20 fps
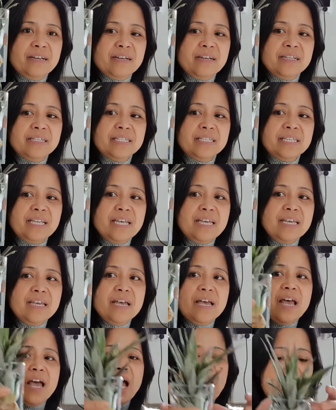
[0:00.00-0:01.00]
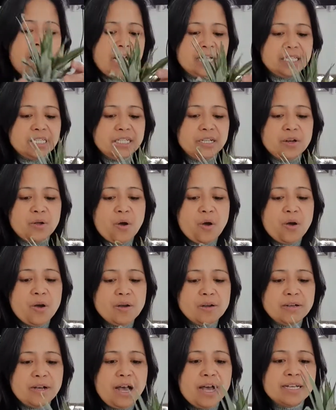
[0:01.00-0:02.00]
See, as
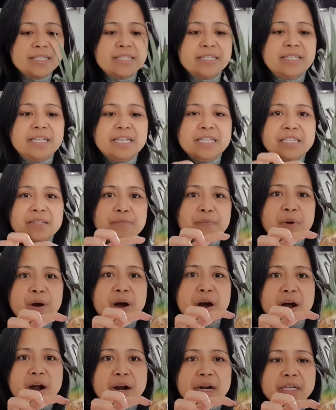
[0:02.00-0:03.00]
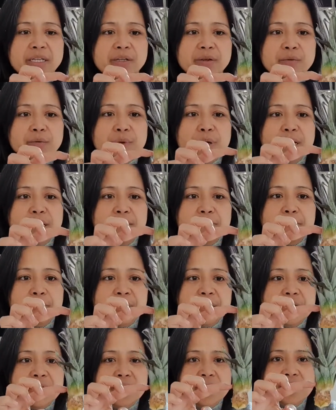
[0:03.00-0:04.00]
long as this part will
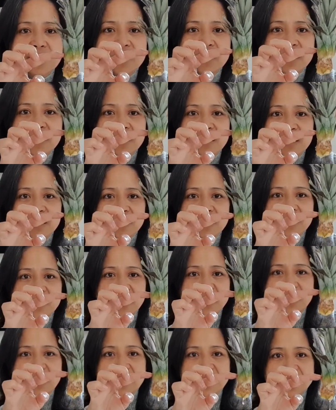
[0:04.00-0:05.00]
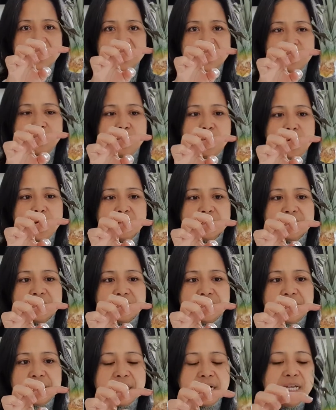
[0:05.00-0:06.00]
be in the
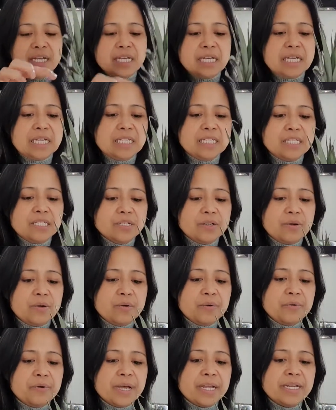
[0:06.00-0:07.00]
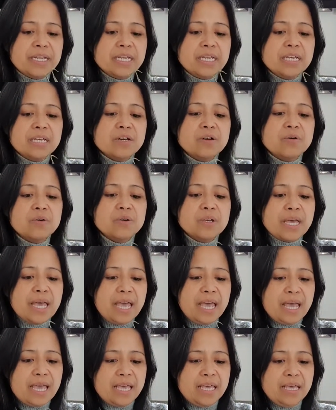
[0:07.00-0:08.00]
water, it's already
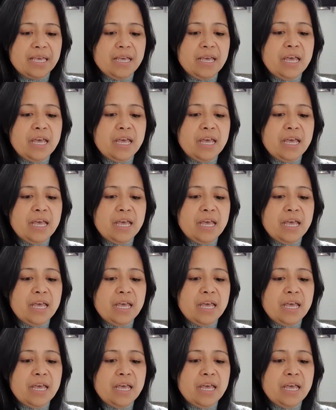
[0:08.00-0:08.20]
okay.